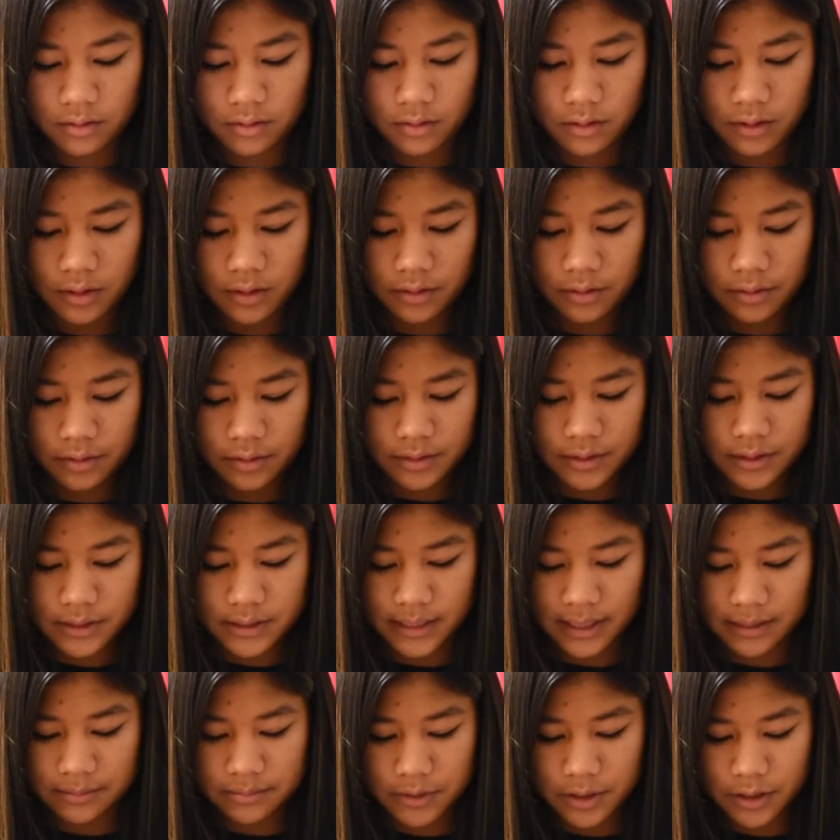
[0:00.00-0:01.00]
I don't know what this
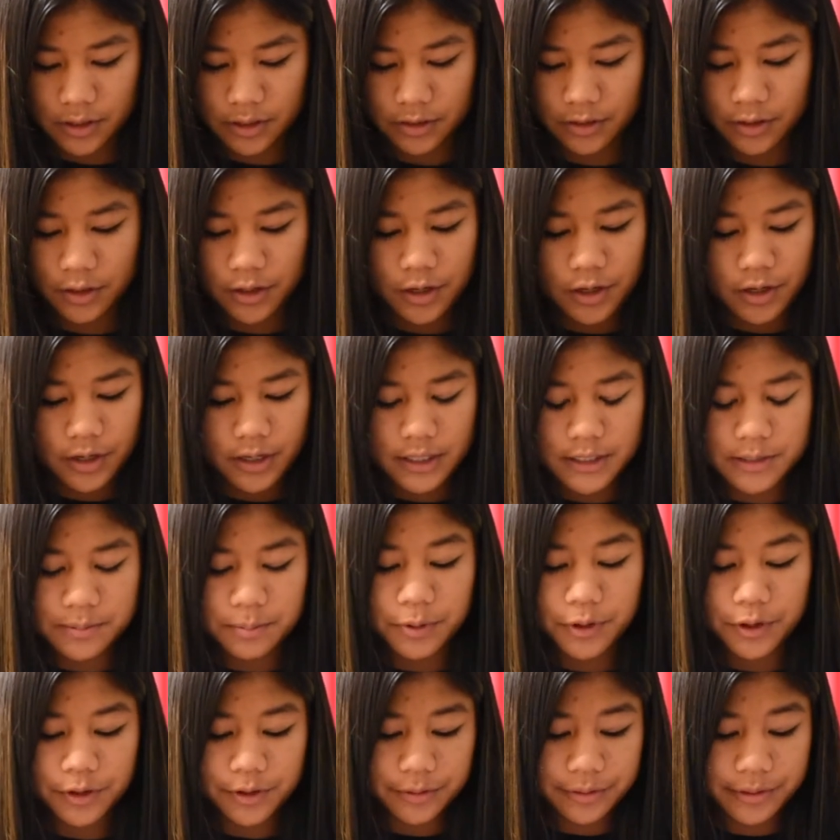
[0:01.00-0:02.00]
app's called. It's
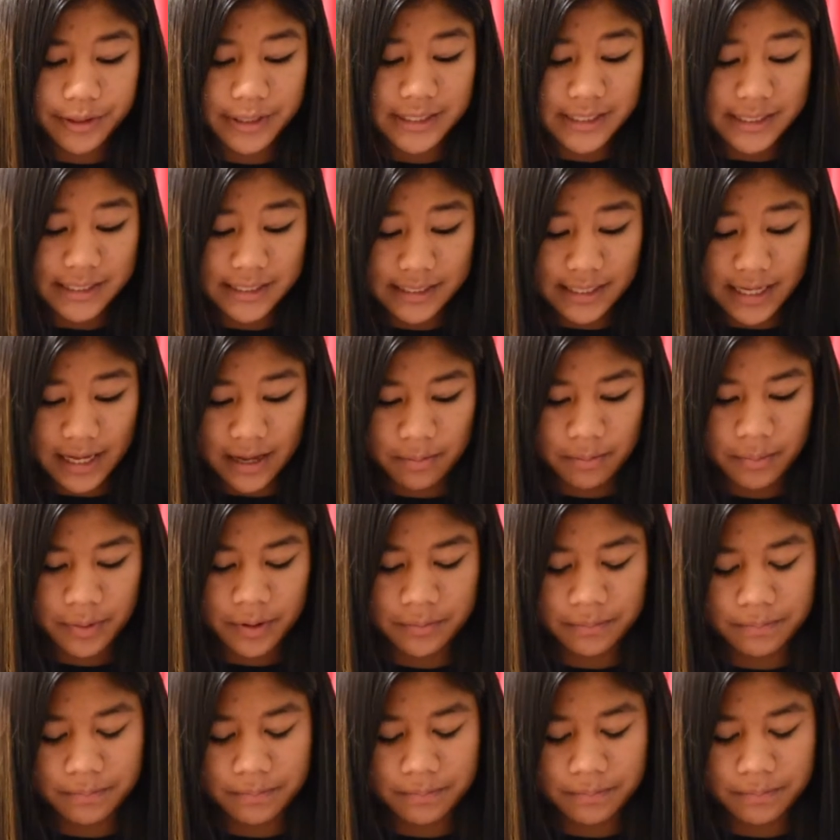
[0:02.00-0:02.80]
Polaroid Zip,